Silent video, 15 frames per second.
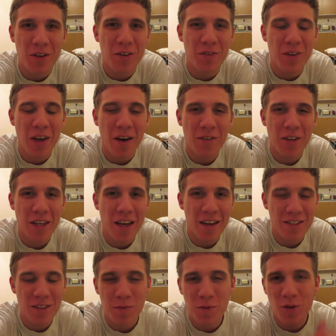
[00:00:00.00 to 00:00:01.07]
If you haven't yet,
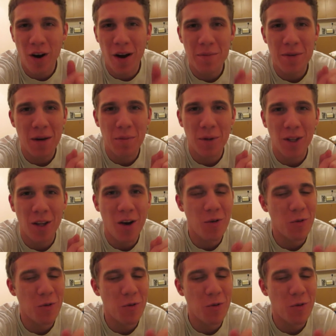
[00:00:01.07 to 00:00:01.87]
subscribe down below.